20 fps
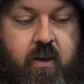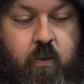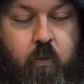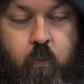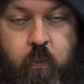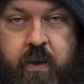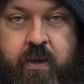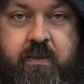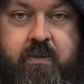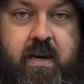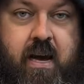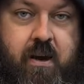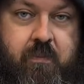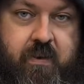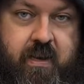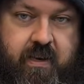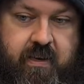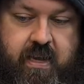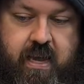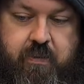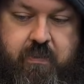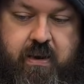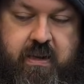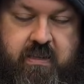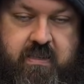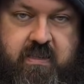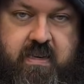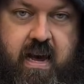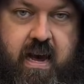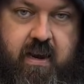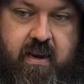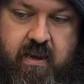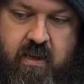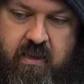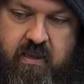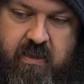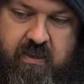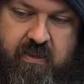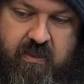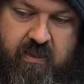when Tom can keep it in stock.
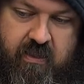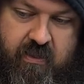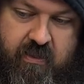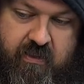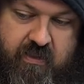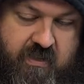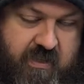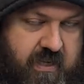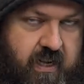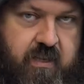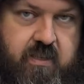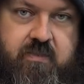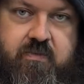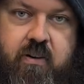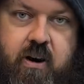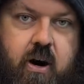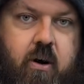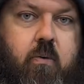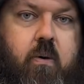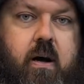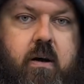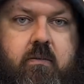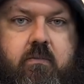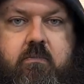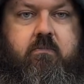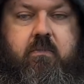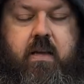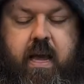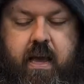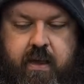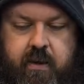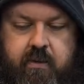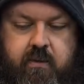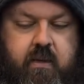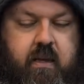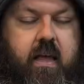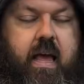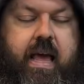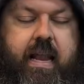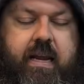It sells very well and
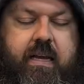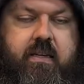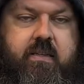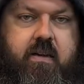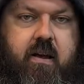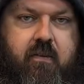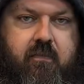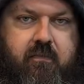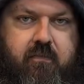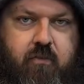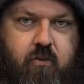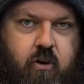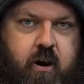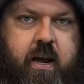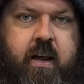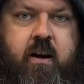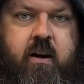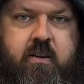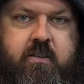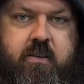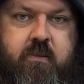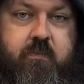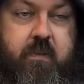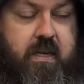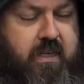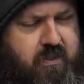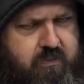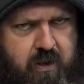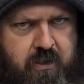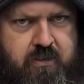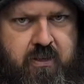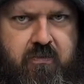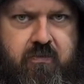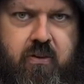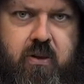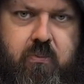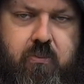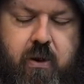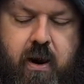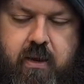it is friggin' awesome, especially
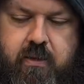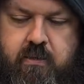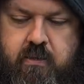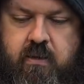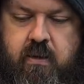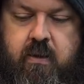for the price.